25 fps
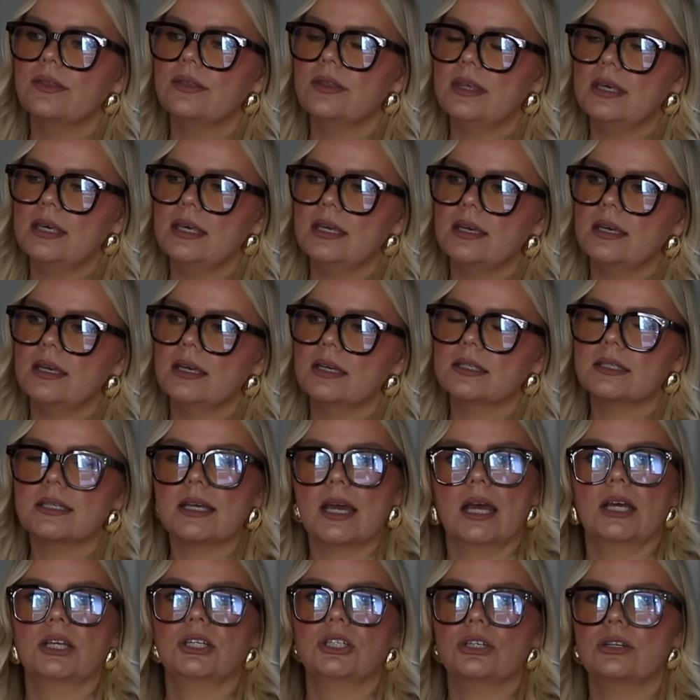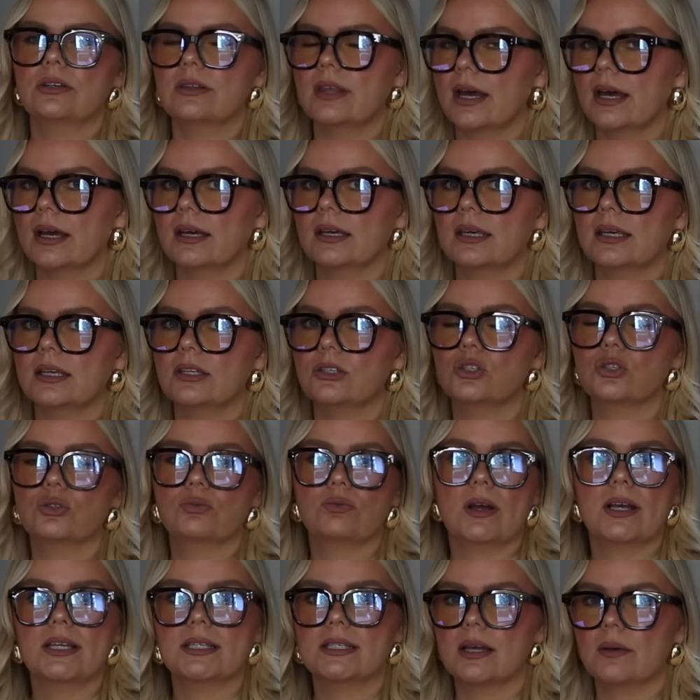the texture that can
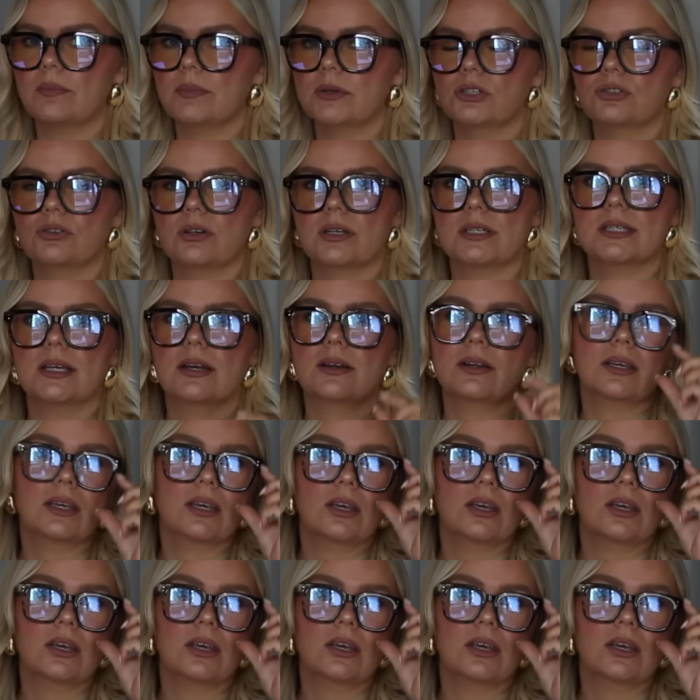dress up and dress down.